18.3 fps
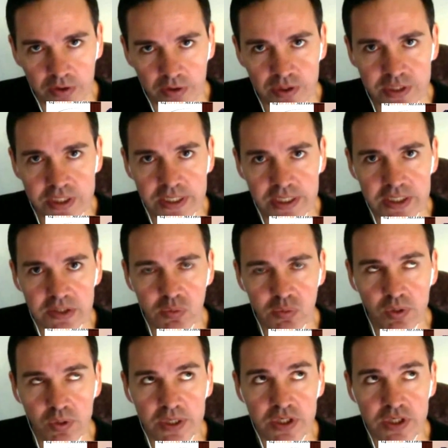of those
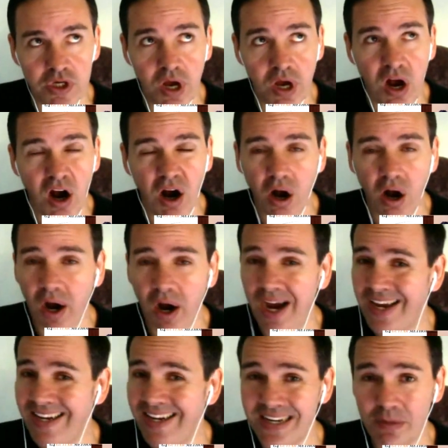things which
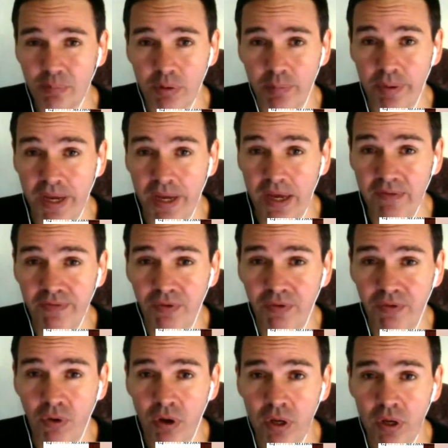I didn't prepare
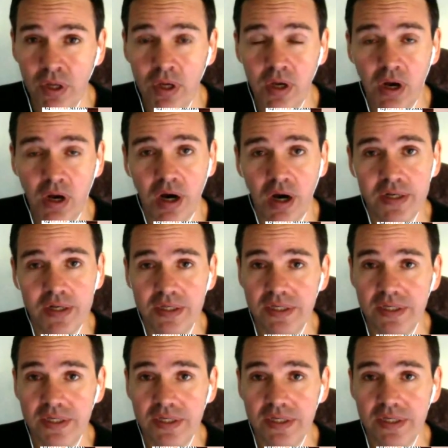for. I